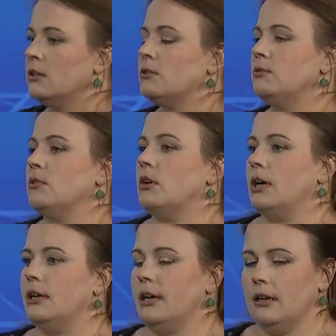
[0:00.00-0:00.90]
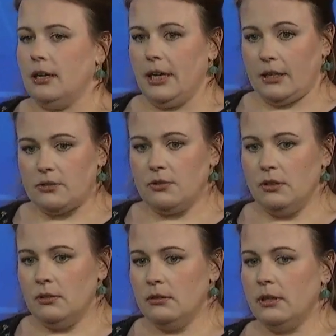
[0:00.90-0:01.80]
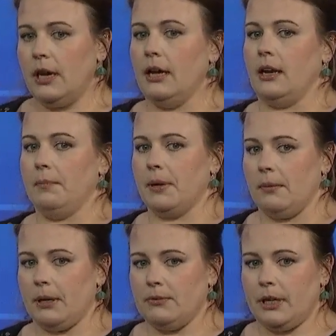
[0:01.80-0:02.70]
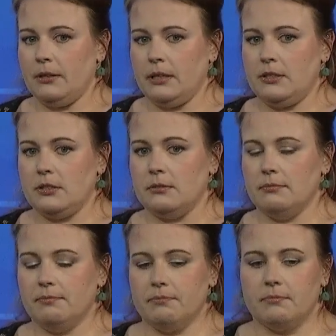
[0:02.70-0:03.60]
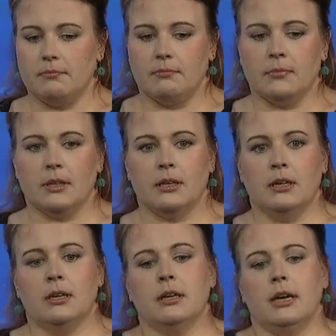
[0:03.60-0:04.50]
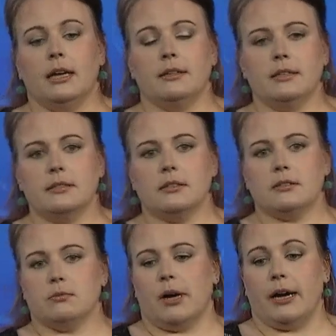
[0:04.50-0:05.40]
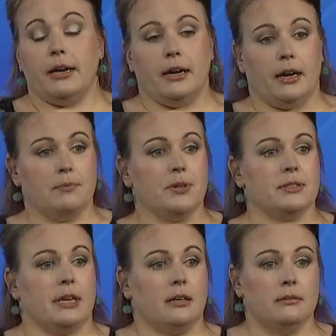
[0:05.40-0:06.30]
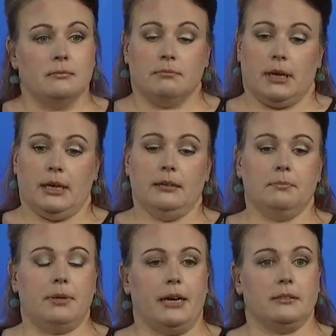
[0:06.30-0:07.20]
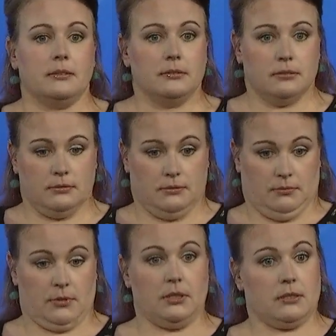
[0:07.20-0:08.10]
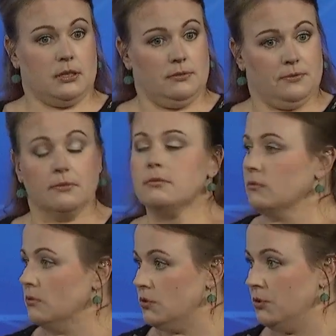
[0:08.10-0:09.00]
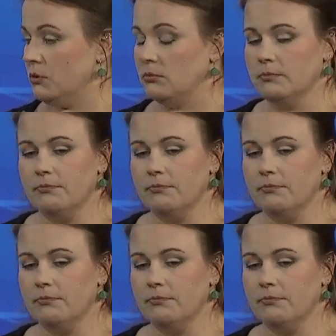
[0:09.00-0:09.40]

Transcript: to actual an upcoming regulation. And this is why I present my pet, CSAF, to you.